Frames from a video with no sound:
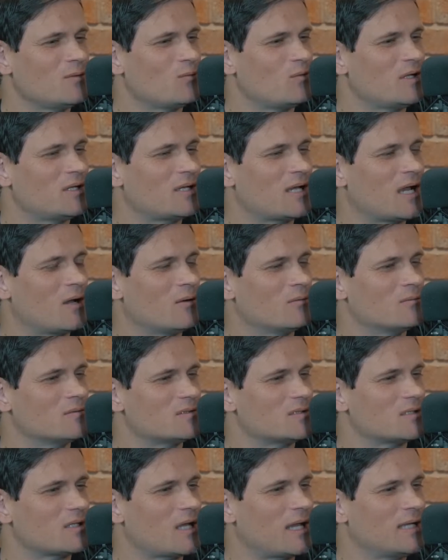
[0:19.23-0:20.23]
we count
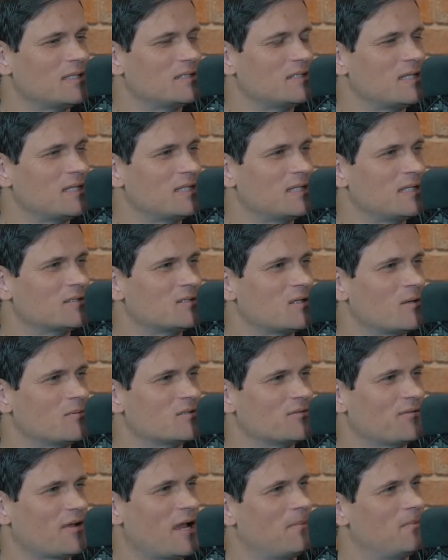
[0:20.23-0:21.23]
18 in terms of
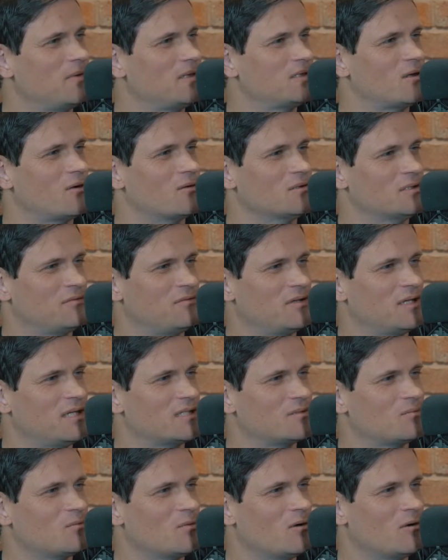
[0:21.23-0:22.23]
episodes. I think it's
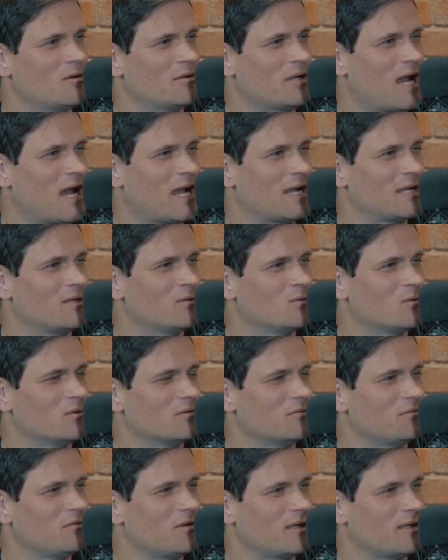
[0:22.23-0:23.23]
more an annual
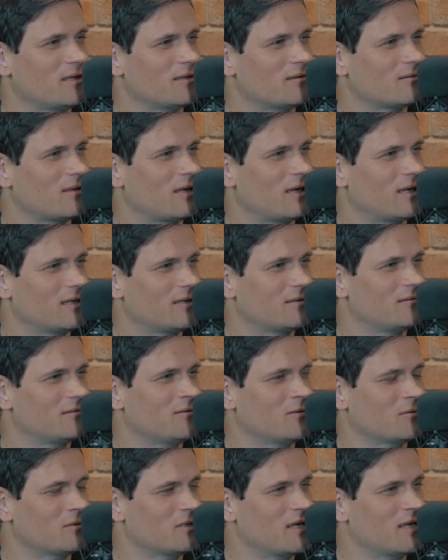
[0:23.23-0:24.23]
thing, like,
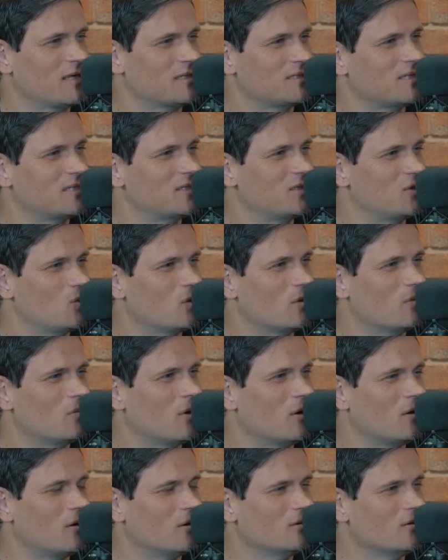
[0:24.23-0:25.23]
years since you were
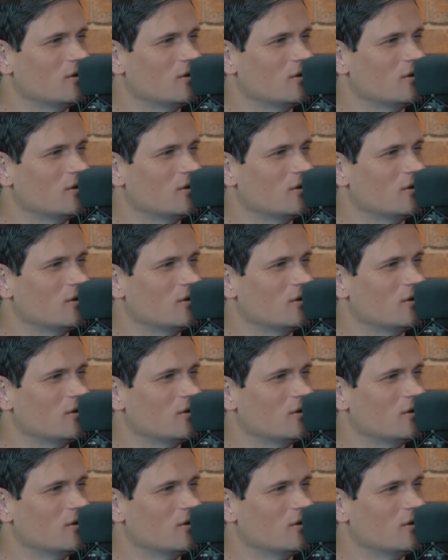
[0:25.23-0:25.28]
born.